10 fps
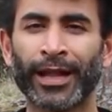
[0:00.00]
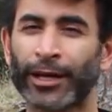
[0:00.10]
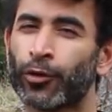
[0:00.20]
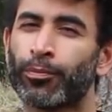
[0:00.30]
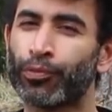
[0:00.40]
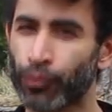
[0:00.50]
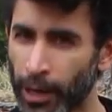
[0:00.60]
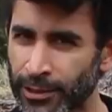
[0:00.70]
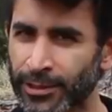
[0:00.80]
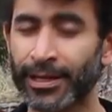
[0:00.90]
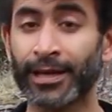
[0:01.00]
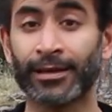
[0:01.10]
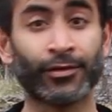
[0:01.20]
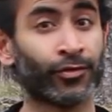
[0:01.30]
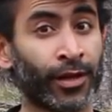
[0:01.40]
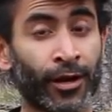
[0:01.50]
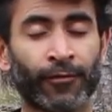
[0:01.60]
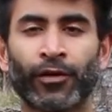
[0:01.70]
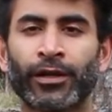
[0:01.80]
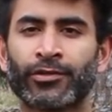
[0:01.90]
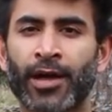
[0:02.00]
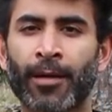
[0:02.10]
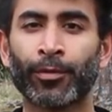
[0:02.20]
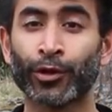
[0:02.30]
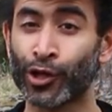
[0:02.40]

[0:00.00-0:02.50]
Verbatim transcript: like your prostate is there, for example.